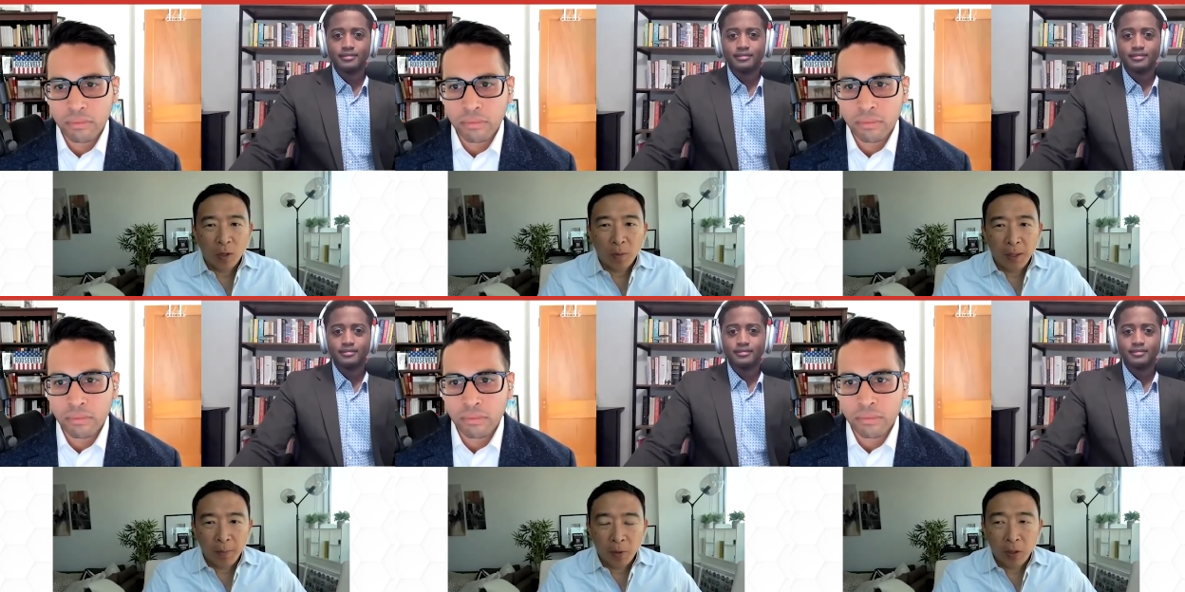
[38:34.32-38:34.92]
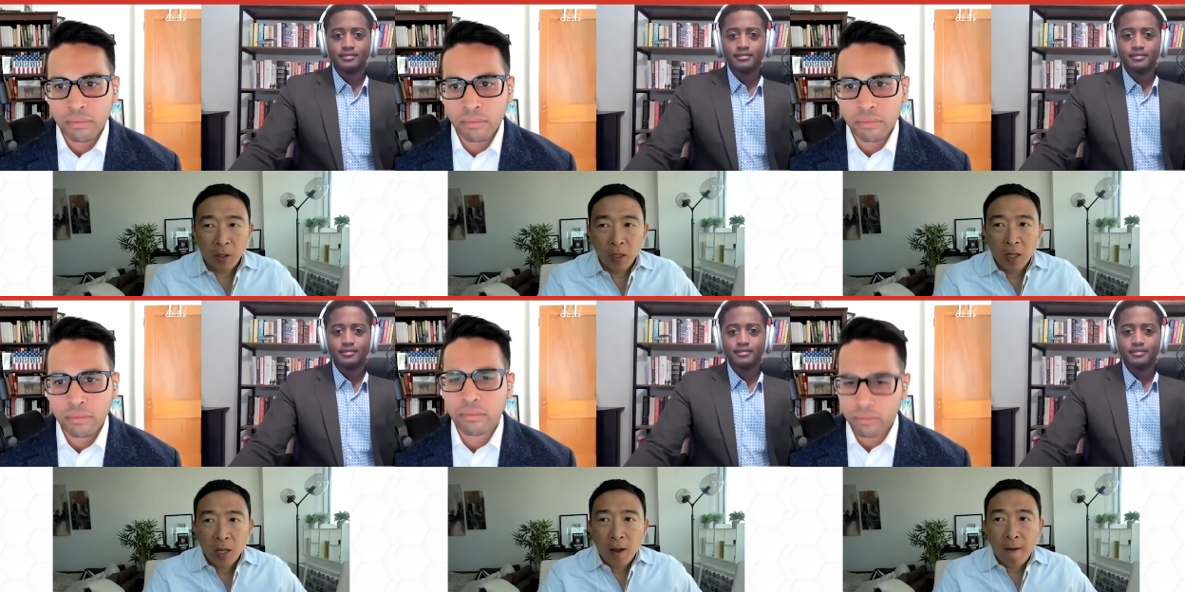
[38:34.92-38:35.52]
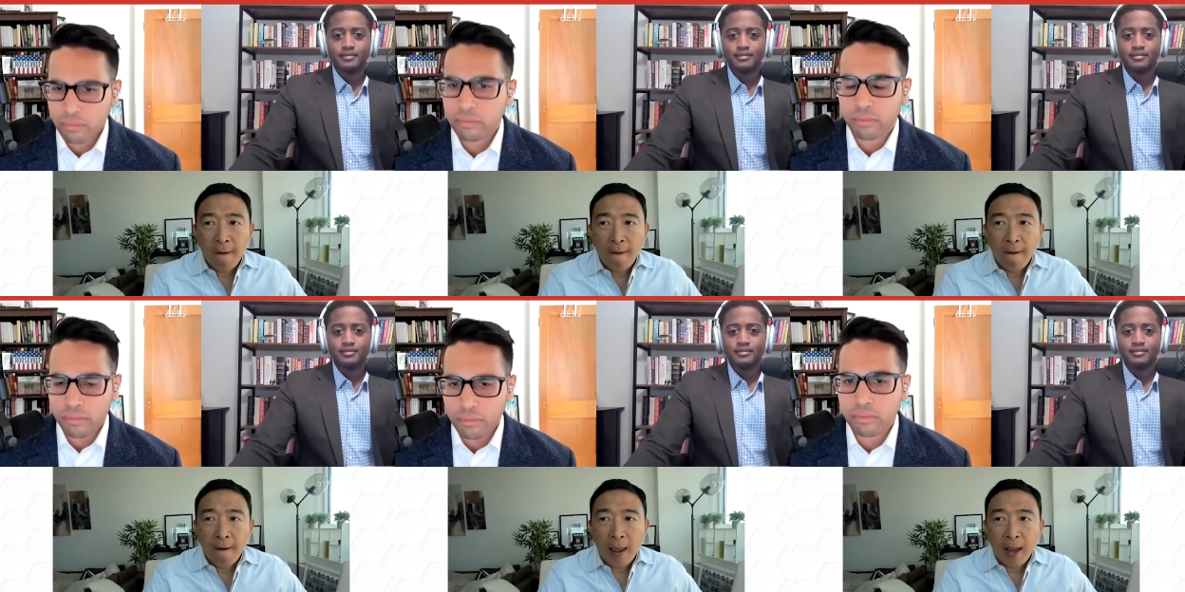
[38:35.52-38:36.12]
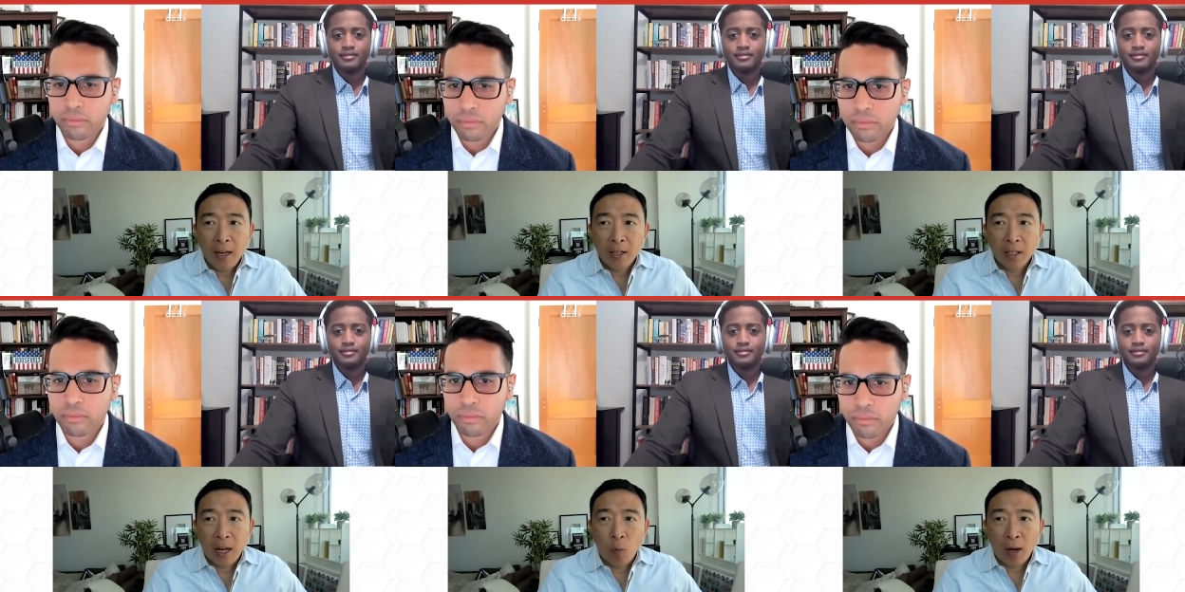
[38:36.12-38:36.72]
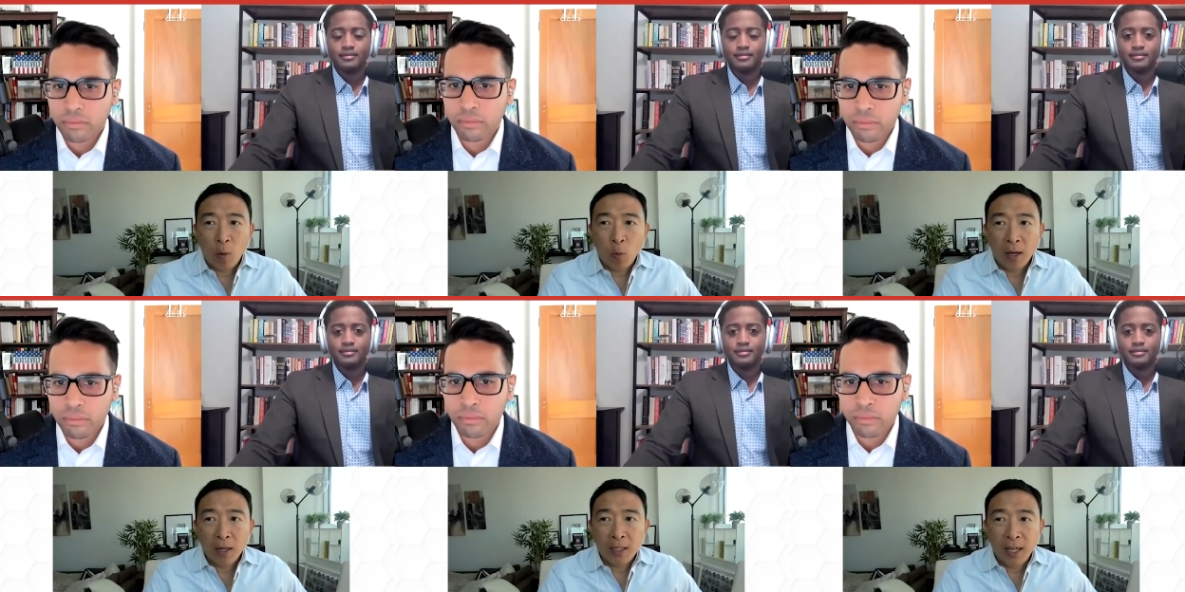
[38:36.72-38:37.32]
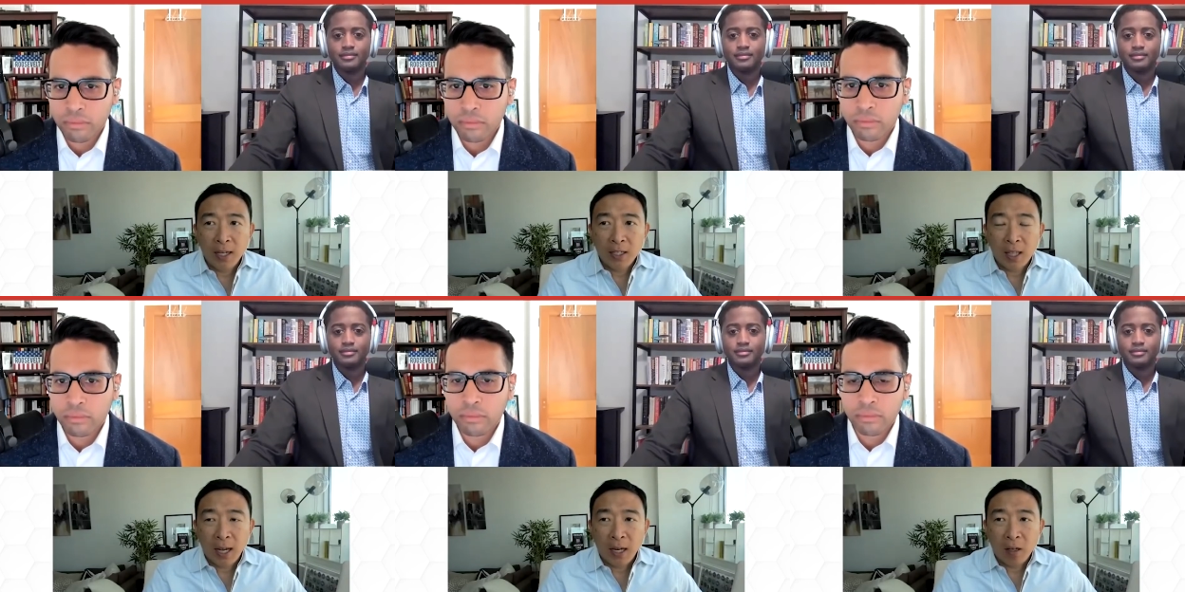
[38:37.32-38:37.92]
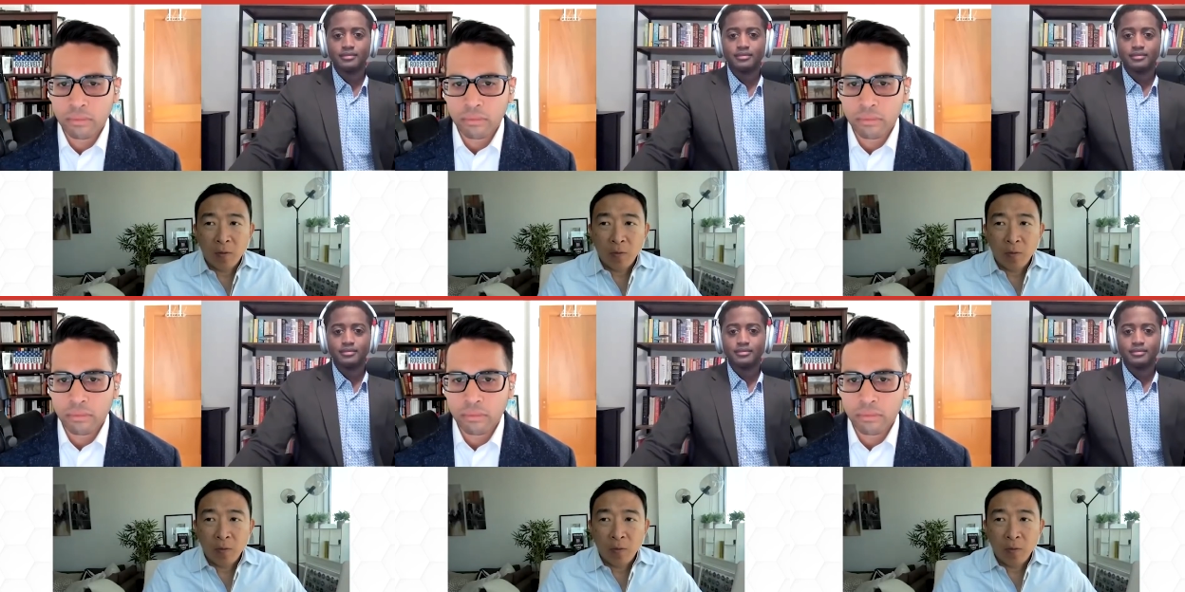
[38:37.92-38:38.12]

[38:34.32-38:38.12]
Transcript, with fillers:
Speaker 1: with people. Uh, and uh, what I want to say is that